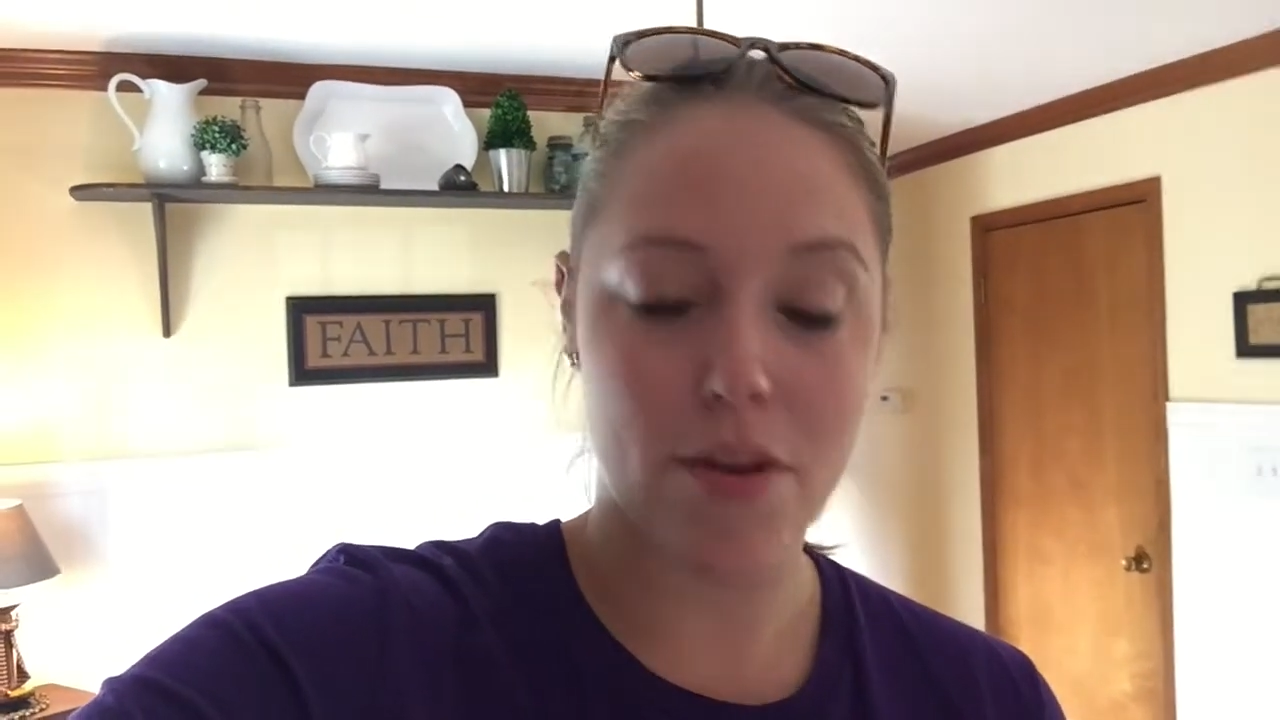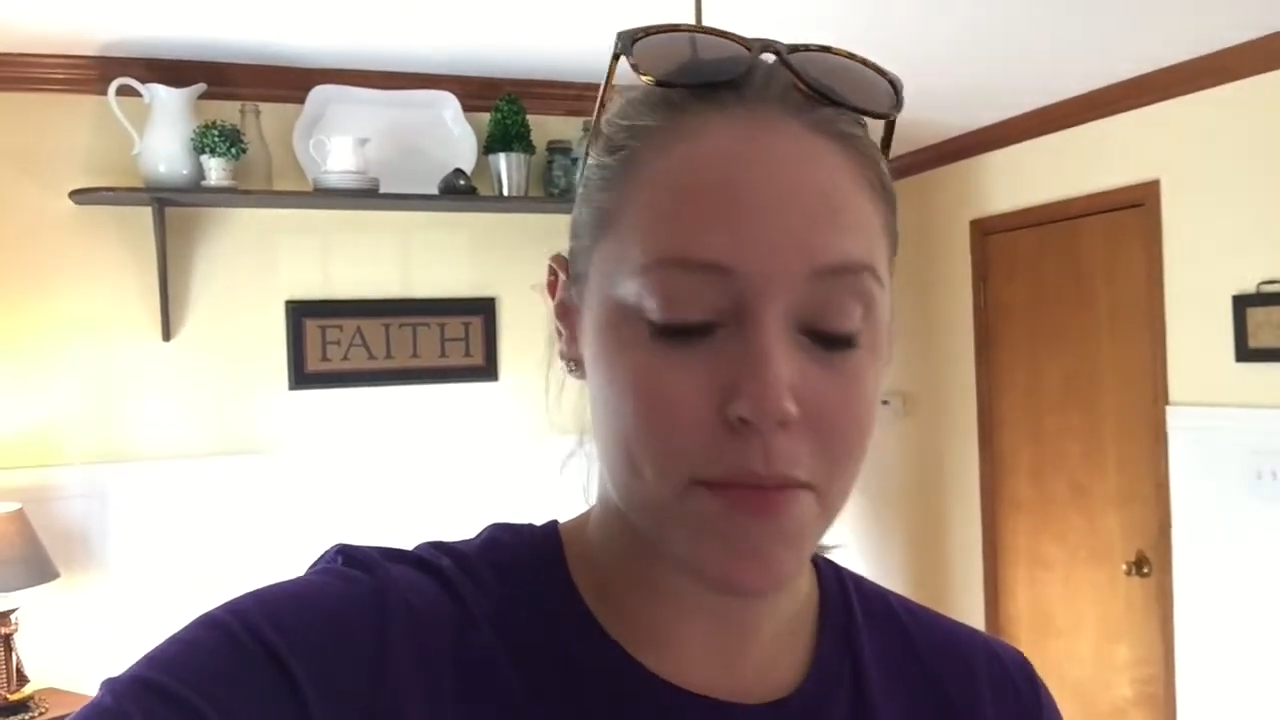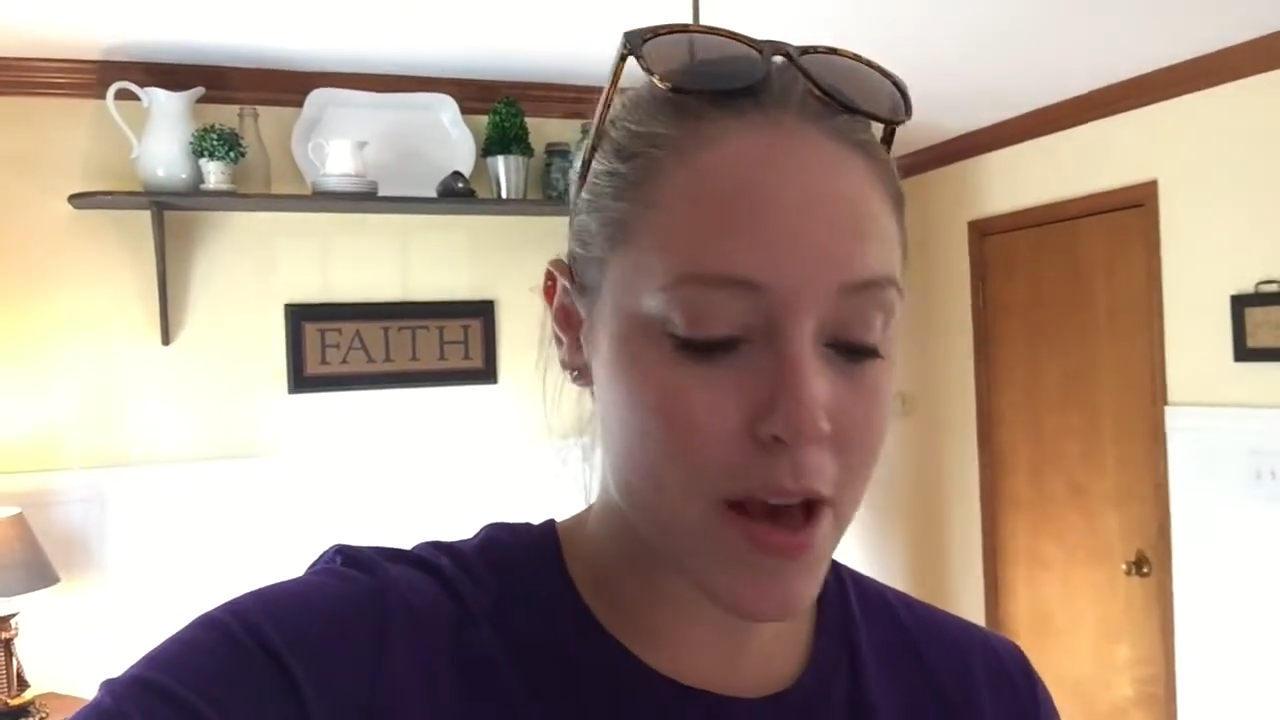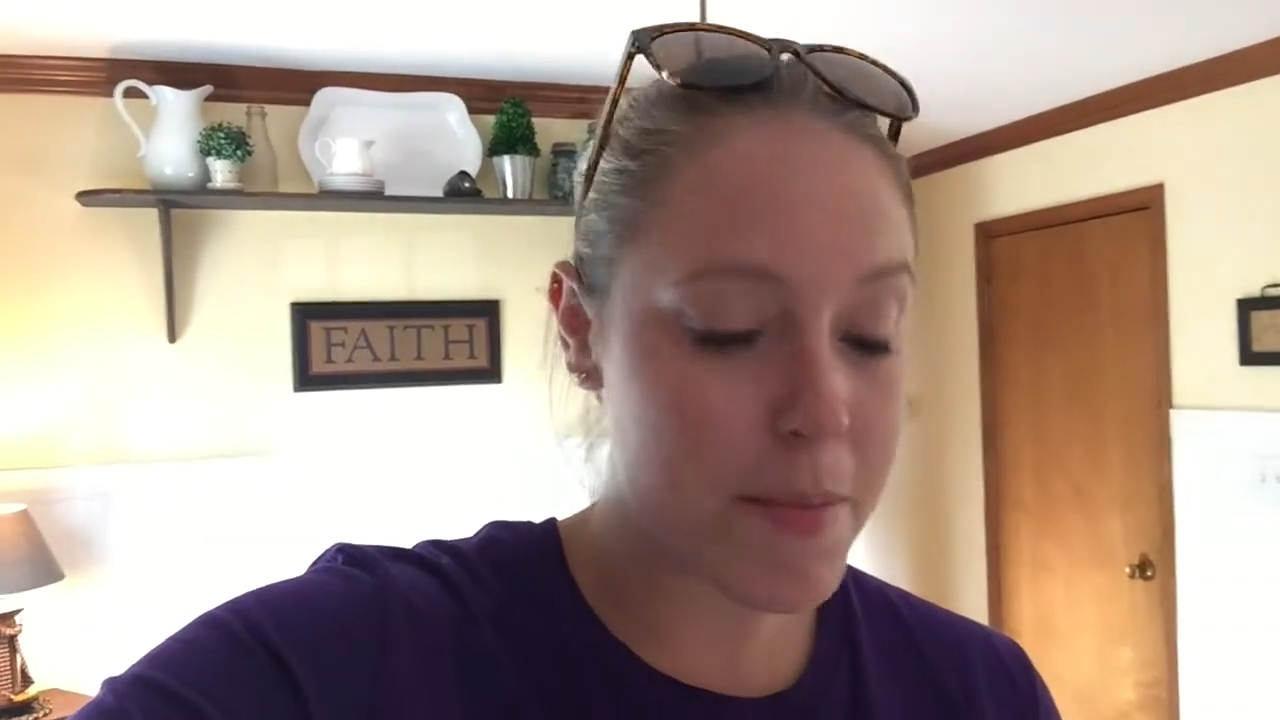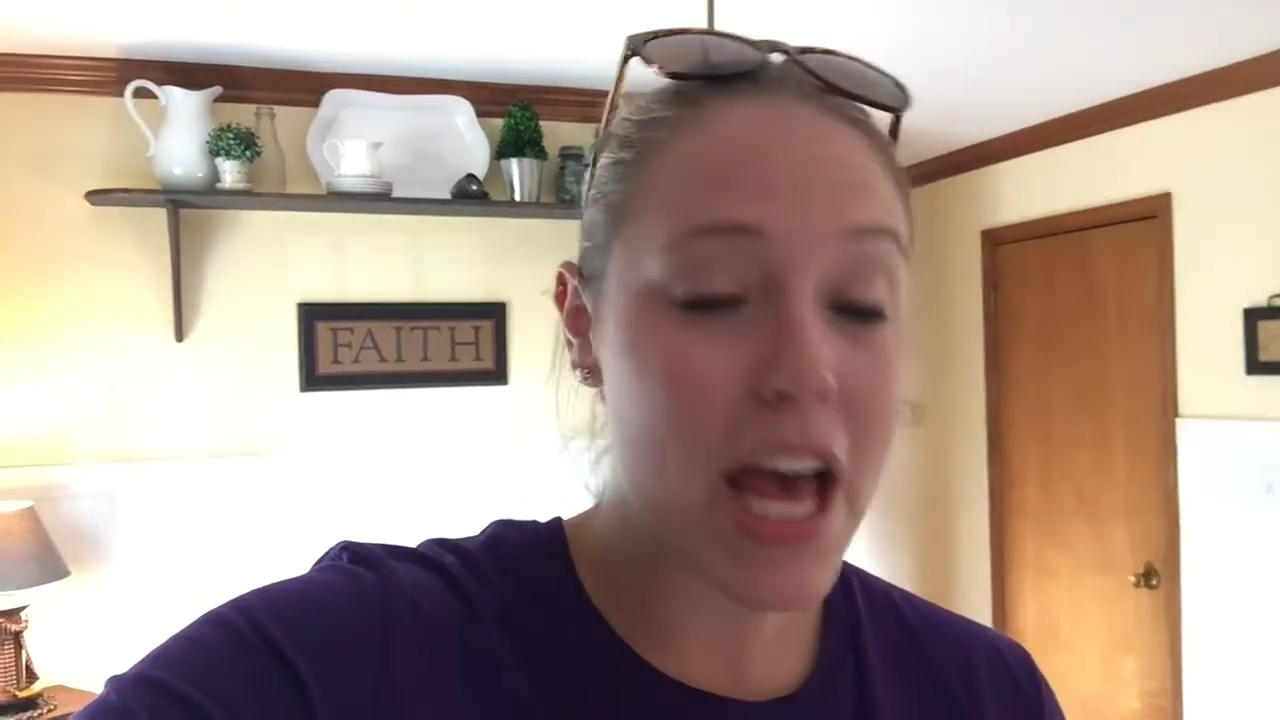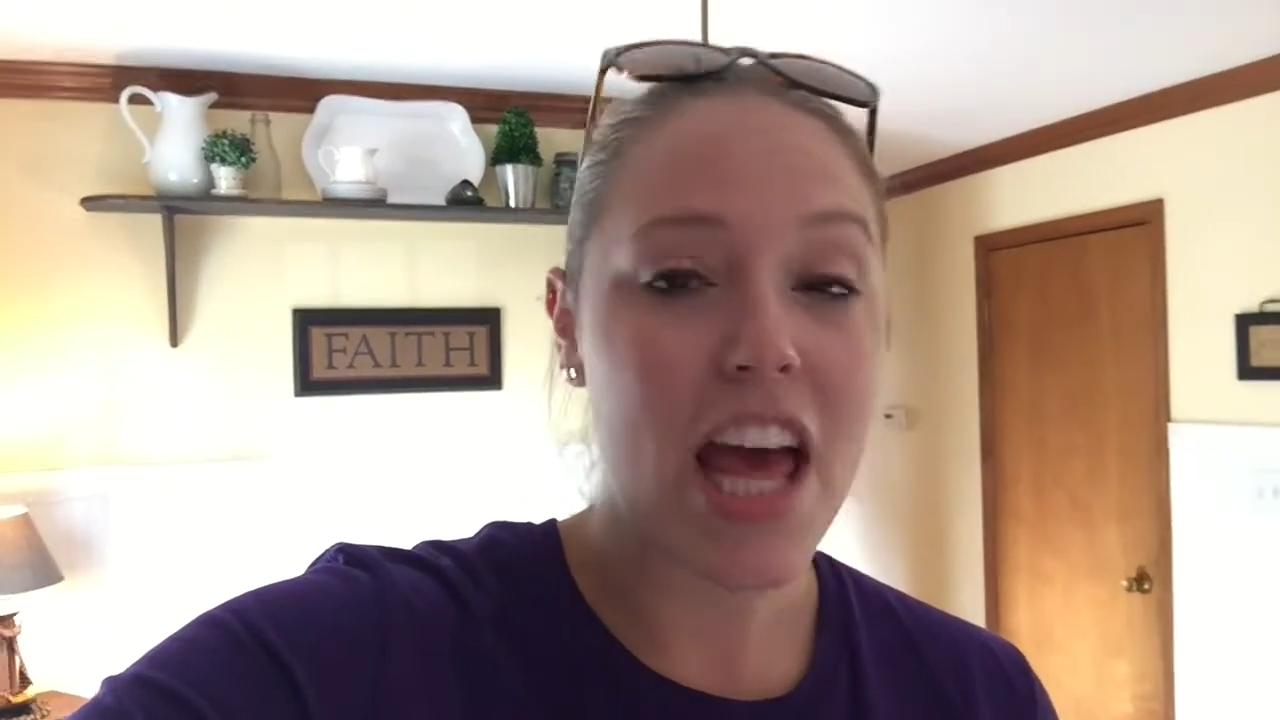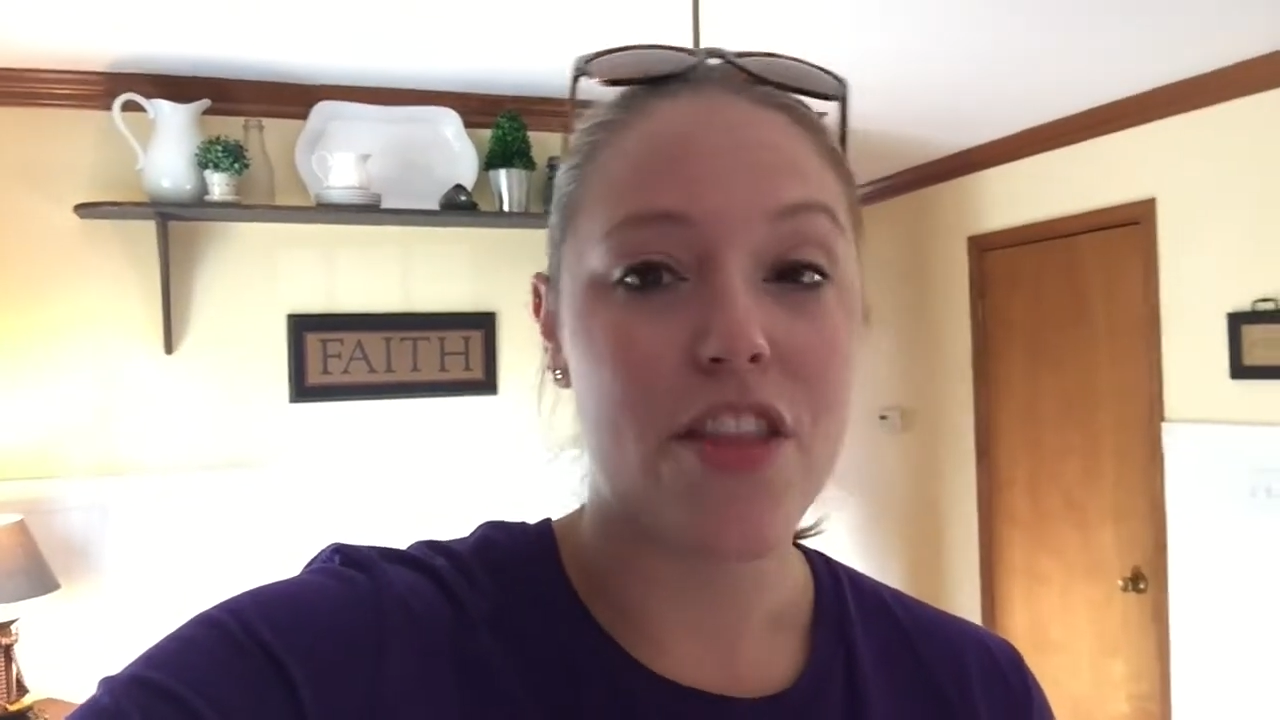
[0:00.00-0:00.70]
from them.